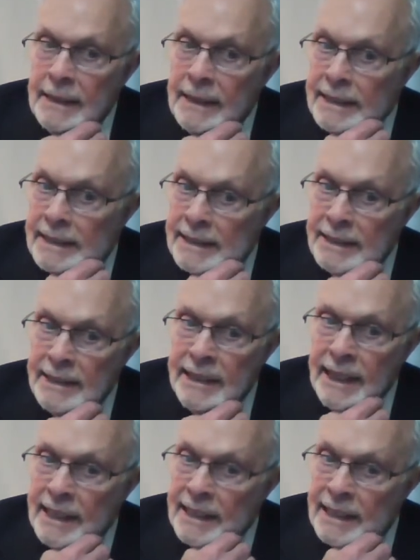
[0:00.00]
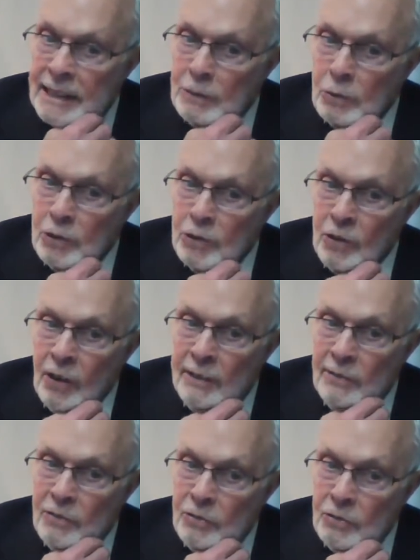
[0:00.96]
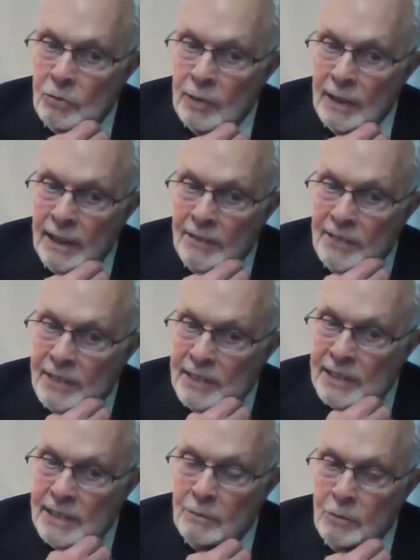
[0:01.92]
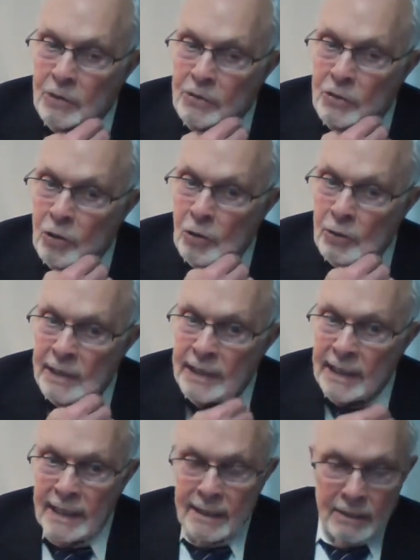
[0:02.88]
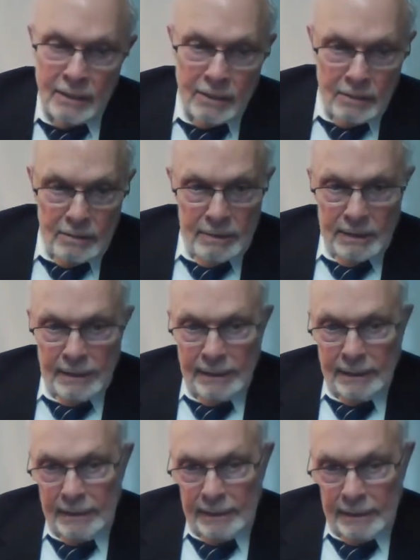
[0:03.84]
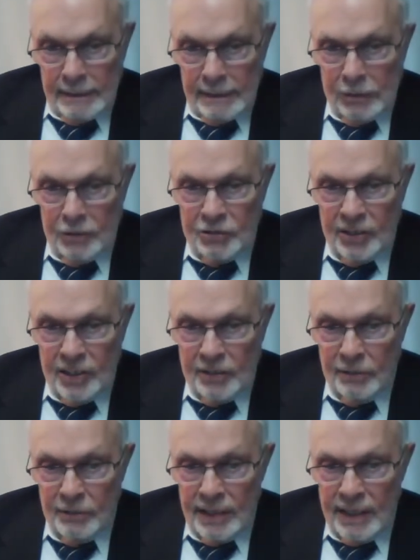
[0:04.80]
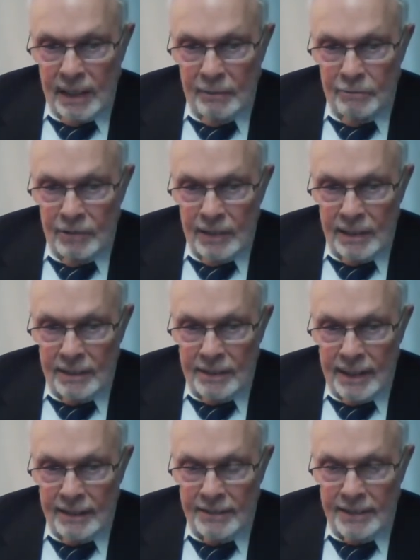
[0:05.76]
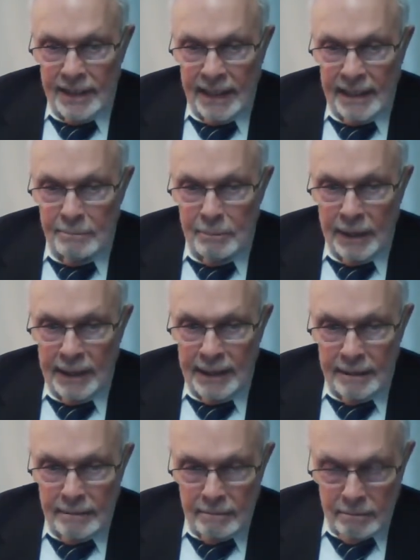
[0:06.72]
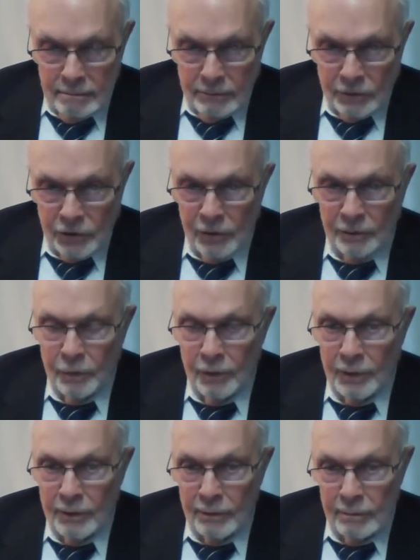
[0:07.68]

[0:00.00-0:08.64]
and he indicated he would not sue unless he was told he had a good chance of recovery. It takes time, money, so forth.